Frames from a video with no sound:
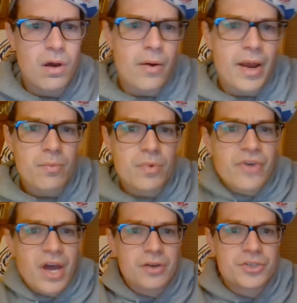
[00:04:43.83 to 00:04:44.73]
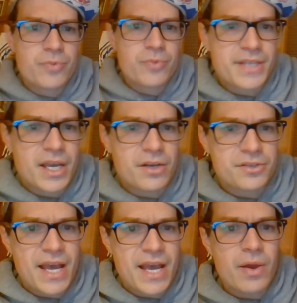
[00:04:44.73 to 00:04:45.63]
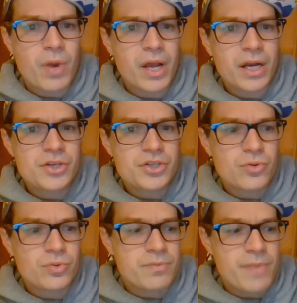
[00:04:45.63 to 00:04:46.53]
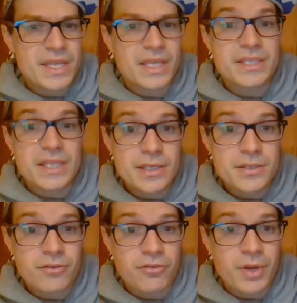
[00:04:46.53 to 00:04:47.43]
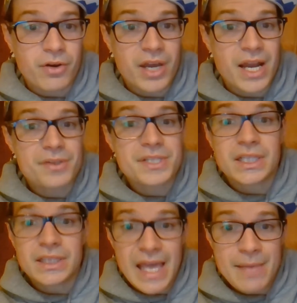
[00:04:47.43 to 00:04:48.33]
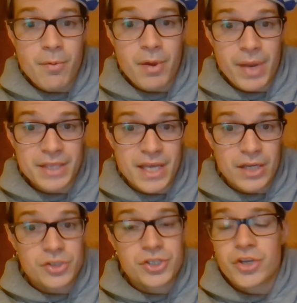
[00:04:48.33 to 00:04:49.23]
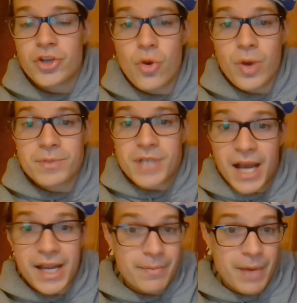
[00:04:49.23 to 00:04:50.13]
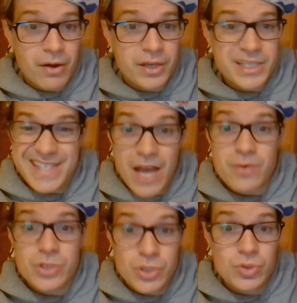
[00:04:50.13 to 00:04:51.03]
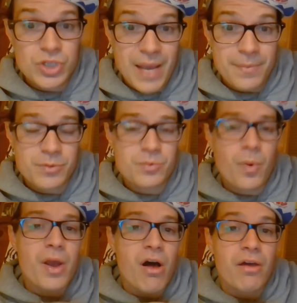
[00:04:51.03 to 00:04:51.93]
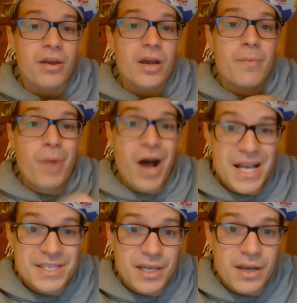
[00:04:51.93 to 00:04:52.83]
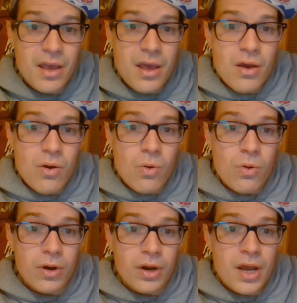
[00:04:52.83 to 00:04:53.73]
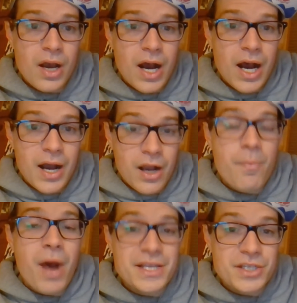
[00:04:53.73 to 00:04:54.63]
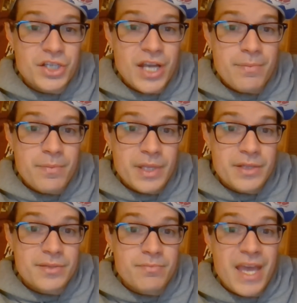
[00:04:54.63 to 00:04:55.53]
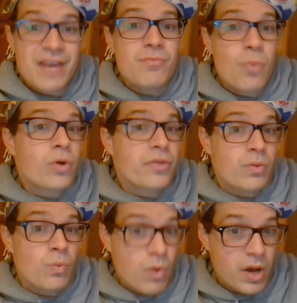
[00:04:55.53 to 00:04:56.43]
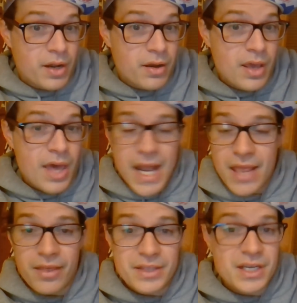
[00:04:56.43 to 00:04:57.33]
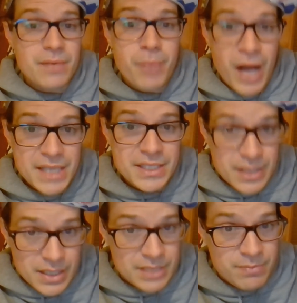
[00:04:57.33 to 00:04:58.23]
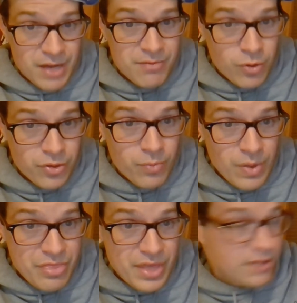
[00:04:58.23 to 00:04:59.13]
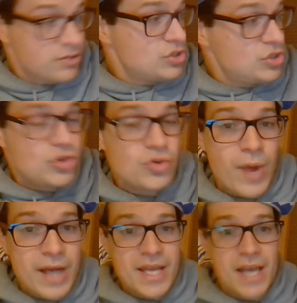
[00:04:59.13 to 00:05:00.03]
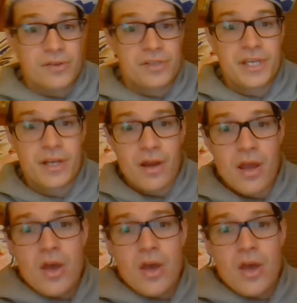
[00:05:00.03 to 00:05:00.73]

All right, we've got our 2 rectangles now, and what I'm going to do to make things easier from here on out, I'm going to label my rectangles so you know what I'm talking about, because it's now 2 shapes. What we call it composite, or a composite shape means made of more than one. Anything that's a composite is made of more than one thing. There's 2 rectangles here.